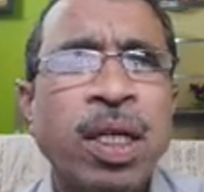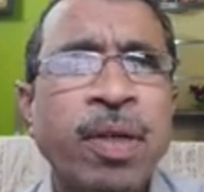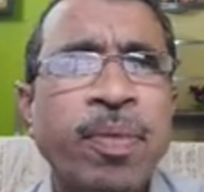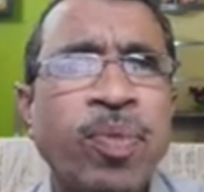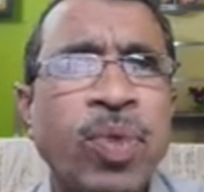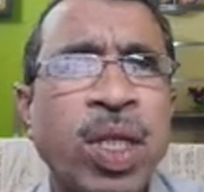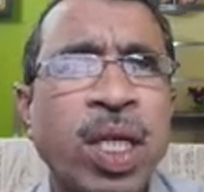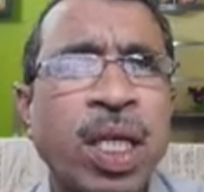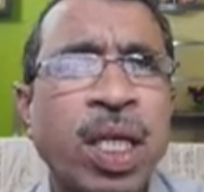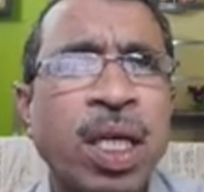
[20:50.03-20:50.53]

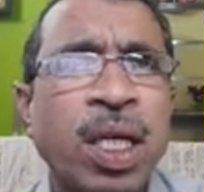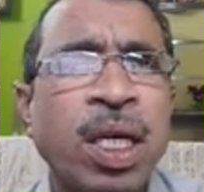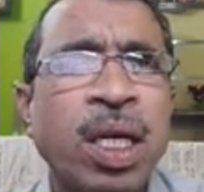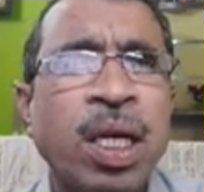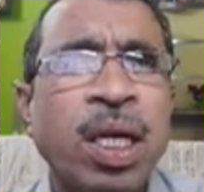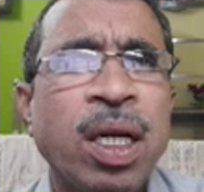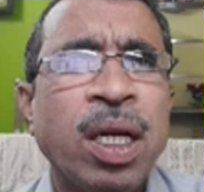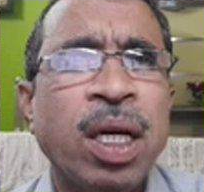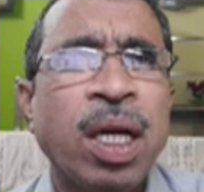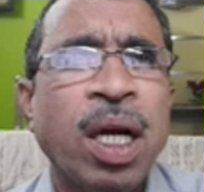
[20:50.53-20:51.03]

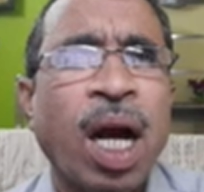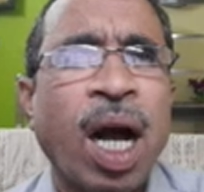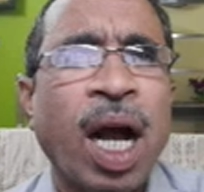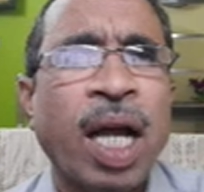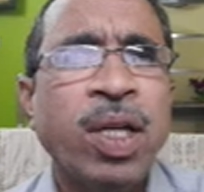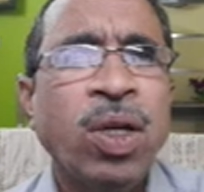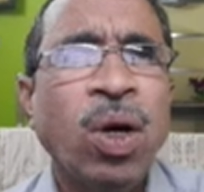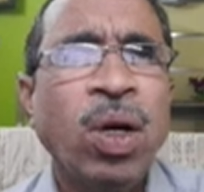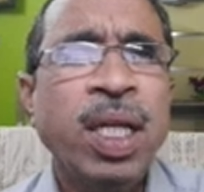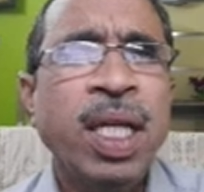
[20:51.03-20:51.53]
the
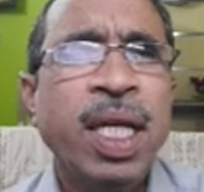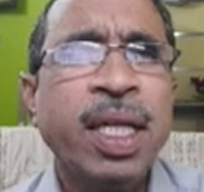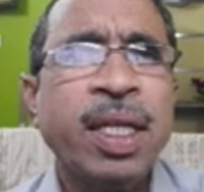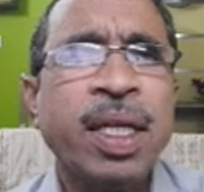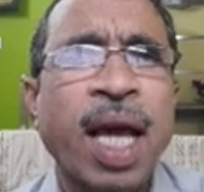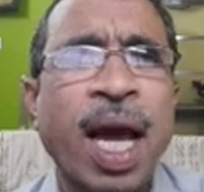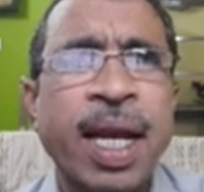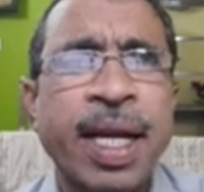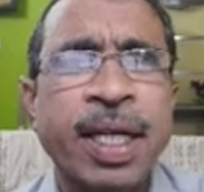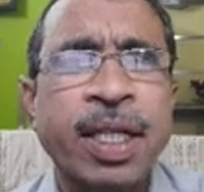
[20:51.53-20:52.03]
ionic
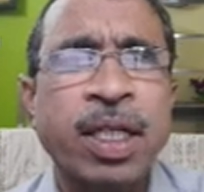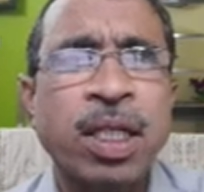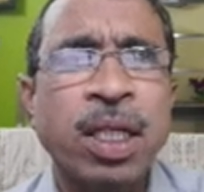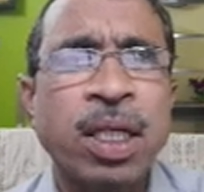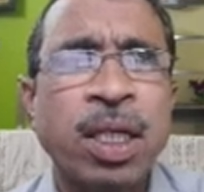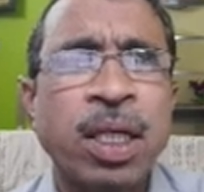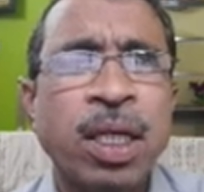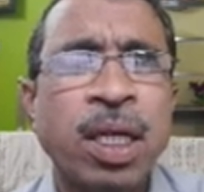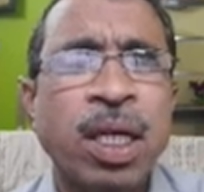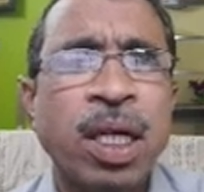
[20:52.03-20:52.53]

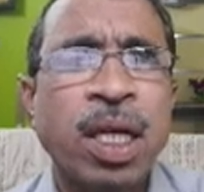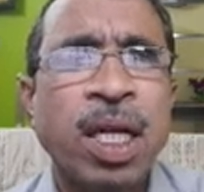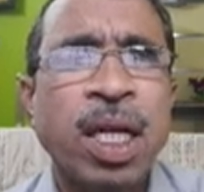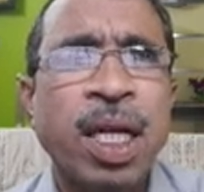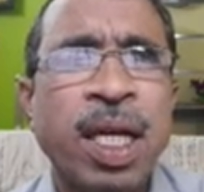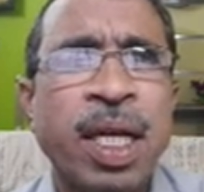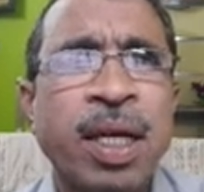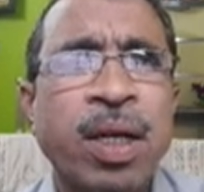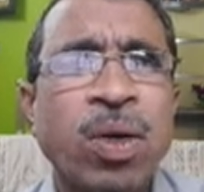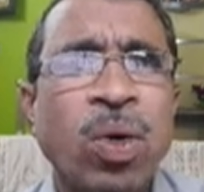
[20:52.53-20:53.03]
character
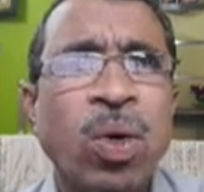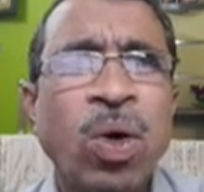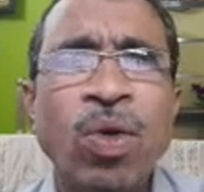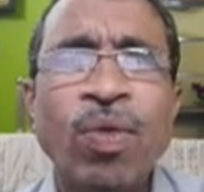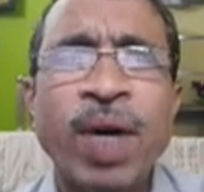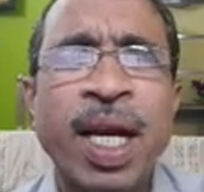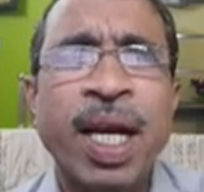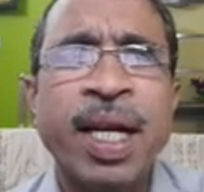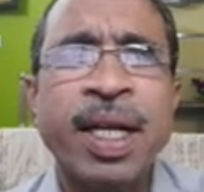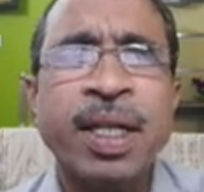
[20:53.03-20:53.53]
in
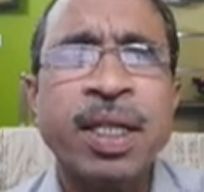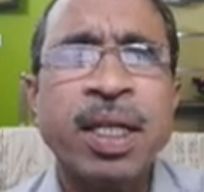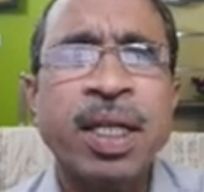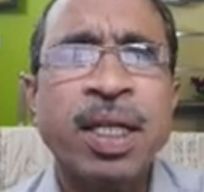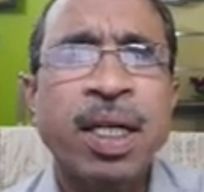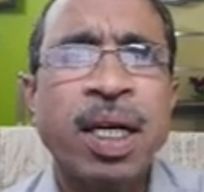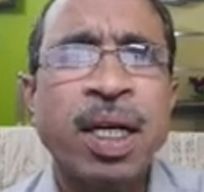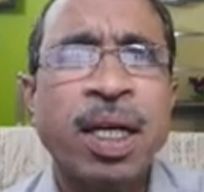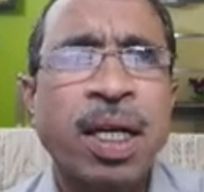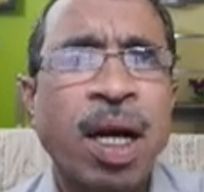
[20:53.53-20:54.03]
covalent
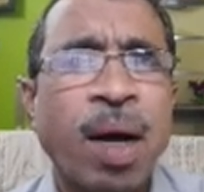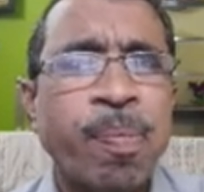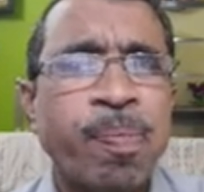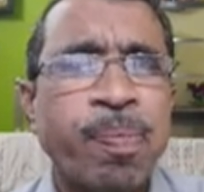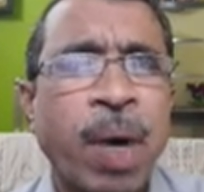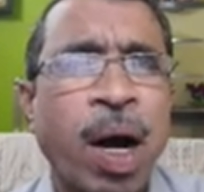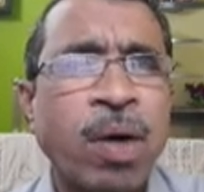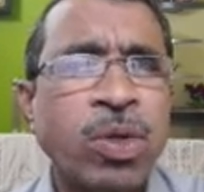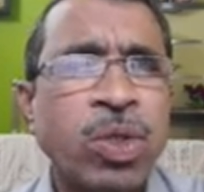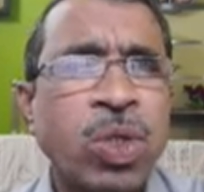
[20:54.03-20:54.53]

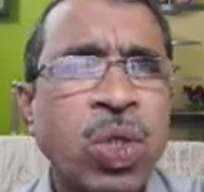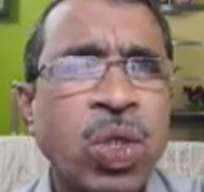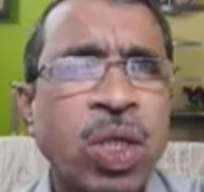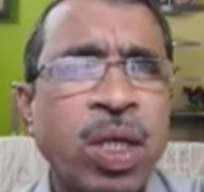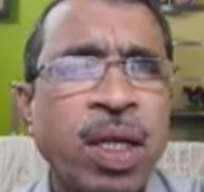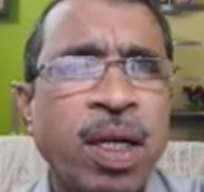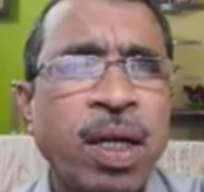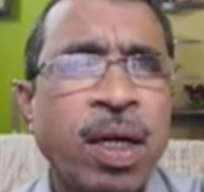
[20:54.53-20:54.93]
compounds.